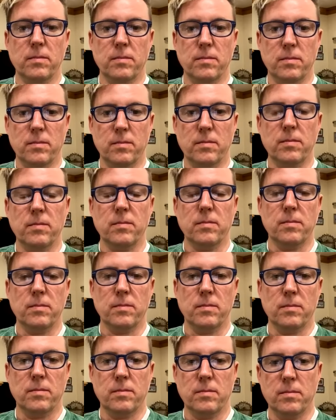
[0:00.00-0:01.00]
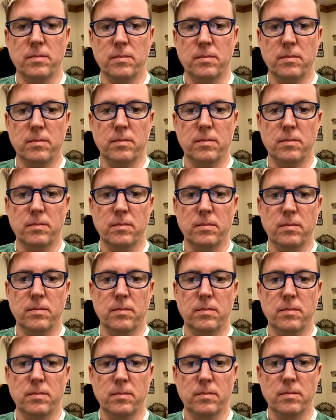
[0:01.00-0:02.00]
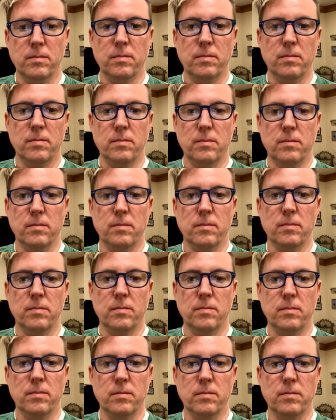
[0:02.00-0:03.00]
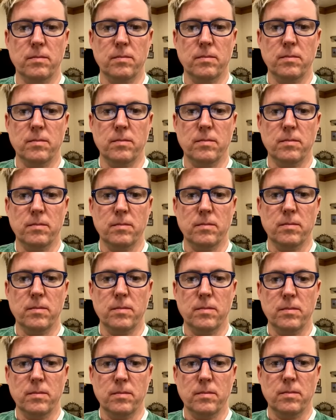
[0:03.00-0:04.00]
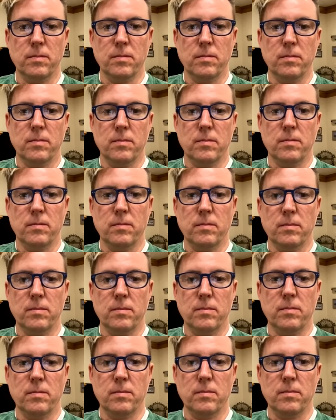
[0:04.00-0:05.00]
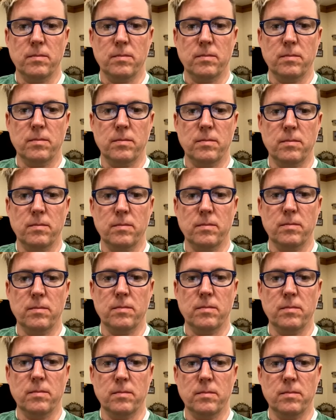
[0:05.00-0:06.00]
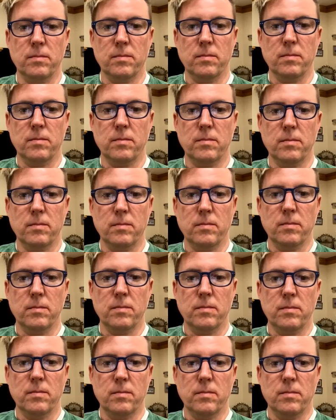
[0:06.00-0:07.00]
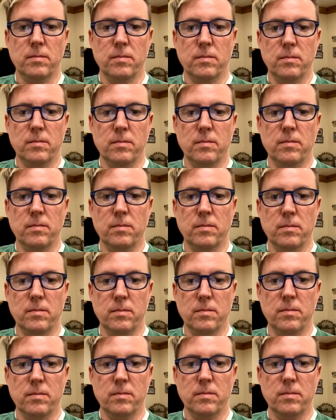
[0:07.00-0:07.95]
The person shown says nothing.